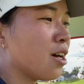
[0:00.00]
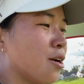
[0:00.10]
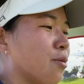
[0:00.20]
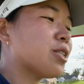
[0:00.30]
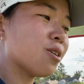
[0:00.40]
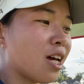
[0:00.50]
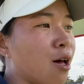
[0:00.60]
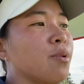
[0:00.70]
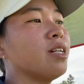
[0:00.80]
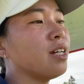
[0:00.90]
what's gonna
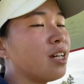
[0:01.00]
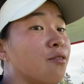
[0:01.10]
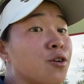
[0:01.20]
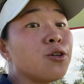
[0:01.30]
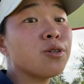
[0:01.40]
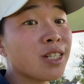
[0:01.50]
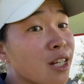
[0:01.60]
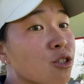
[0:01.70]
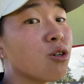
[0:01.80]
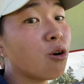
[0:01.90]
happen? If you
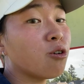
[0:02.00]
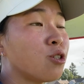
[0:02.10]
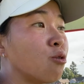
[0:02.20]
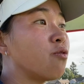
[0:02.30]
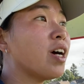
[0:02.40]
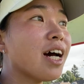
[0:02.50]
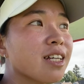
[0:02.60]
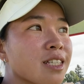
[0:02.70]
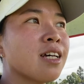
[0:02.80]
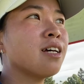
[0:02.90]
tend to go too
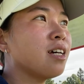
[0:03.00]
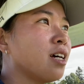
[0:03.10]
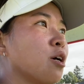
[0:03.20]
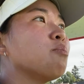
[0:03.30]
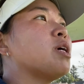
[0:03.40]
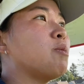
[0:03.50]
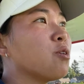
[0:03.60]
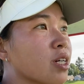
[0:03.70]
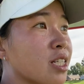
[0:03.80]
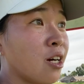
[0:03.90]
fast, maybe you
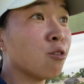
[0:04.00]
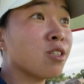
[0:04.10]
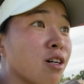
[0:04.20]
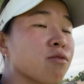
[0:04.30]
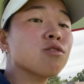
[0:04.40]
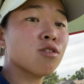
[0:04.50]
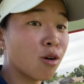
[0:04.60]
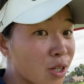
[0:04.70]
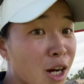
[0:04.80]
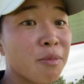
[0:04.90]
can tell yourself to slow
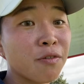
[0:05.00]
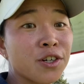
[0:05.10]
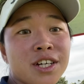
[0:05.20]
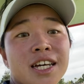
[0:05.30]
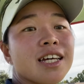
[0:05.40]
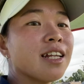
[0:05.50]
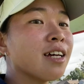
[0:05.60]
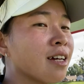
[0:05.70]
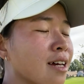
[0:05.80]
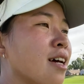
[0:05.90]
down before you hit,
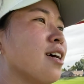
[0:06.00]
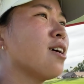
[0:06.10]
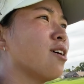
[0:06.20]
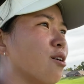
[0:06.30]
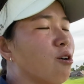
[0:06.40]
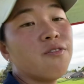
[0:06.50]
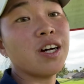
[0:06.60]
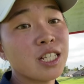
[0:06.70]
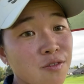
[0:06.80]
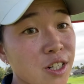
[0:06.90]
or
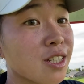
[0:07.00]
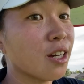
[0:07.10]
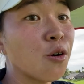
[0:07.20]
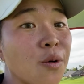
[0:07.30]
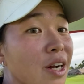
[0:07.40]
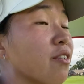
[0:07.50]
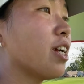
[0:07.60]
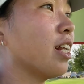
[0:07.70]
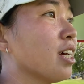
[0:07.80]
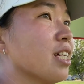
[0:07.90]
vice versa, whatever it
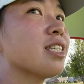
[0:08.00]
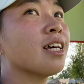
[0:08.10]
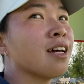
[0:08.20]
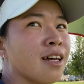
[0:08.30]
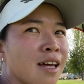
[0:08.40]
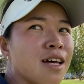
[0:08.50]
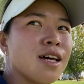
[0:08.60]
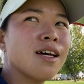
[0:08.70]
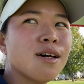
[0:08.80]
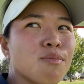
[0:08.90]
is.
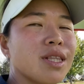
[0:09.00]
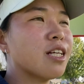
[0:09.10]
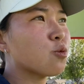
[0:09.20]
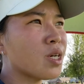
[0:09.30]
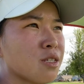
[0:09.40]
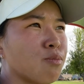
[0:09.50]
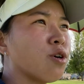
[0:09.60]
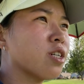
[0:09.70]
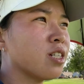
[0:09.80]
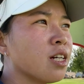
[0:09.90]
But that's why it's important